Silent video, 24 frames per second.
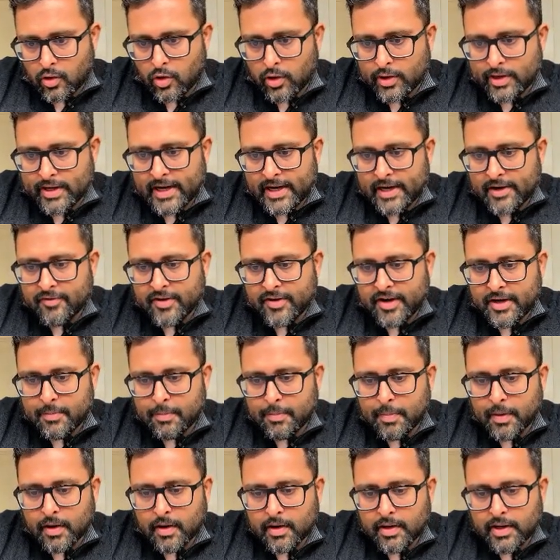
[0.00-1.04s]
or dead weight
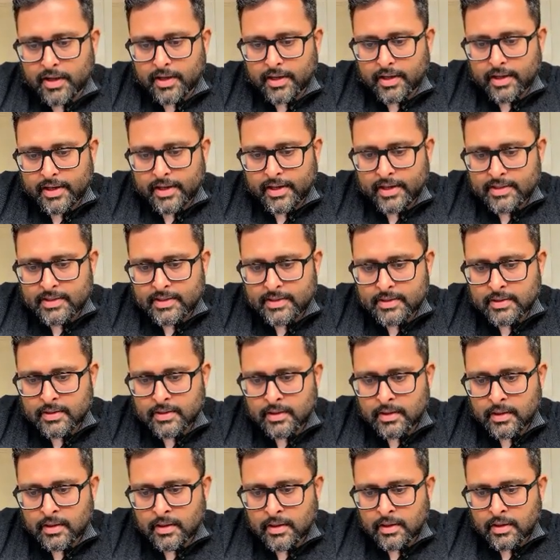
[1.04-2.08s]
burden is,
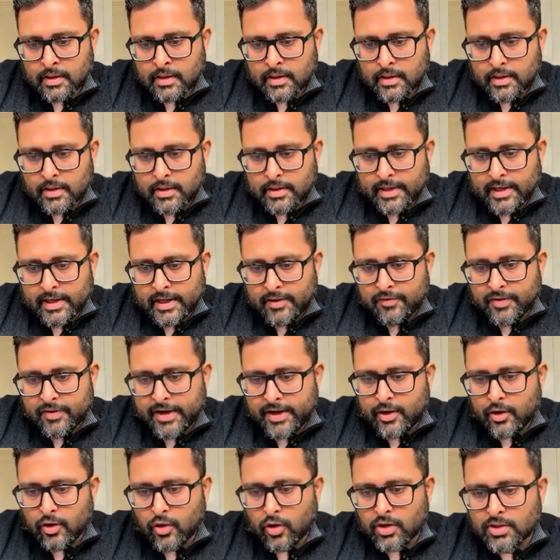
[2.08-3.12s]
dead
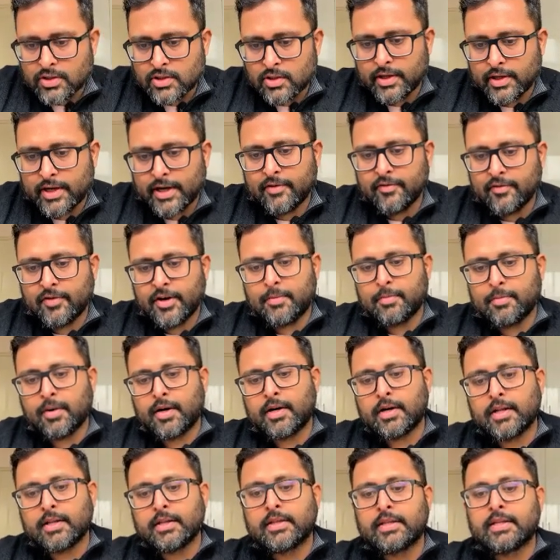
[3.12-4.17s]
weight loss or dead weight
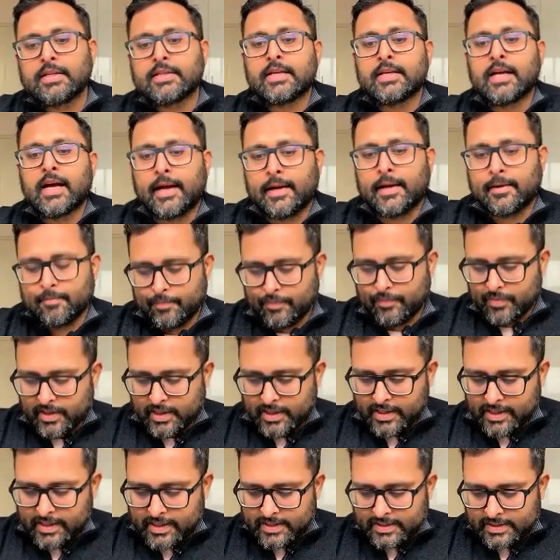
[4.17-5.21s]
burden, this guy
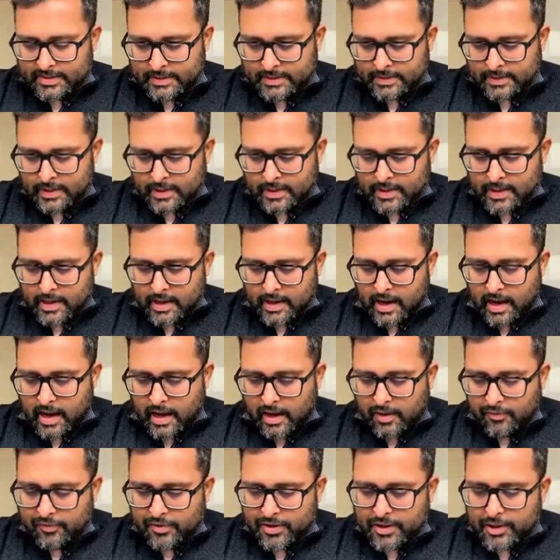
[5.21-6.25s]
es
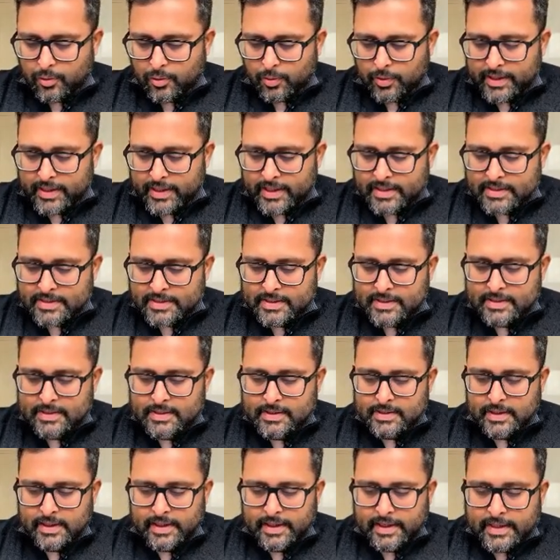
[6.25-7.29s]
half into es
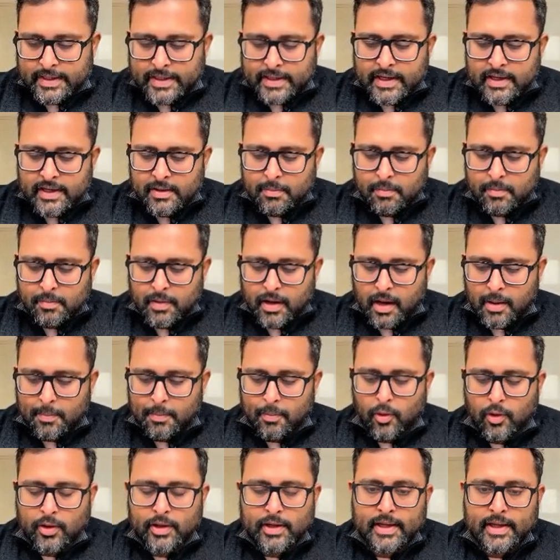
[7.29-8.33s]
ed
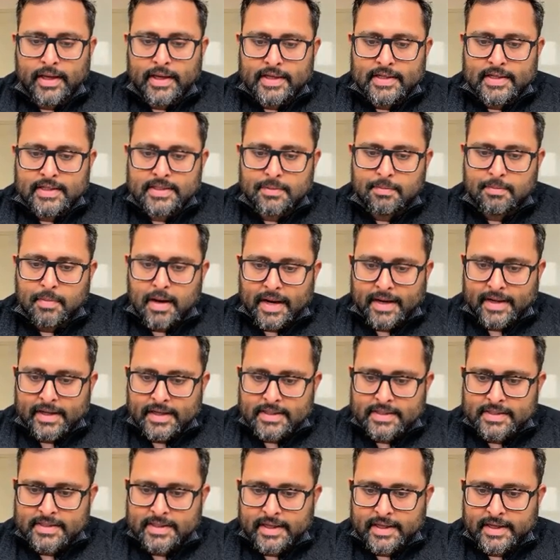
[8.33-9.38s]
upon es
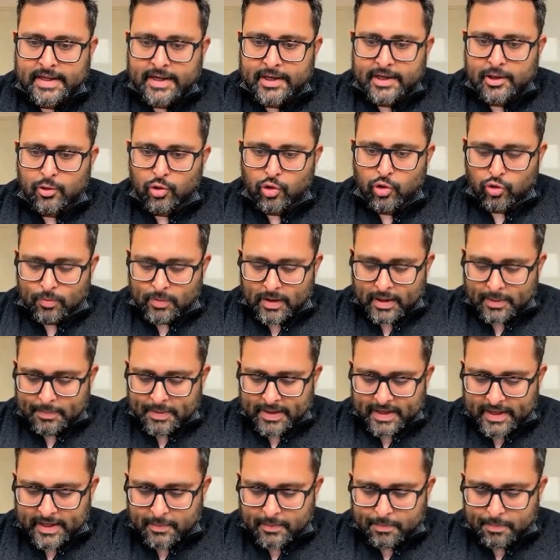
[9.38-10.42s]
minus ed into q by
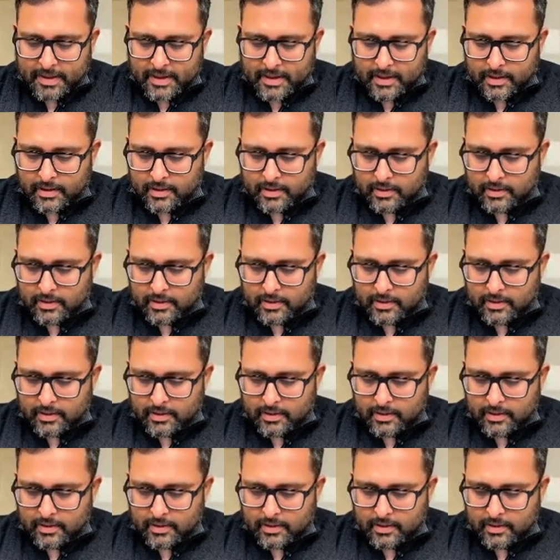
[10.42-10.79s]
p dp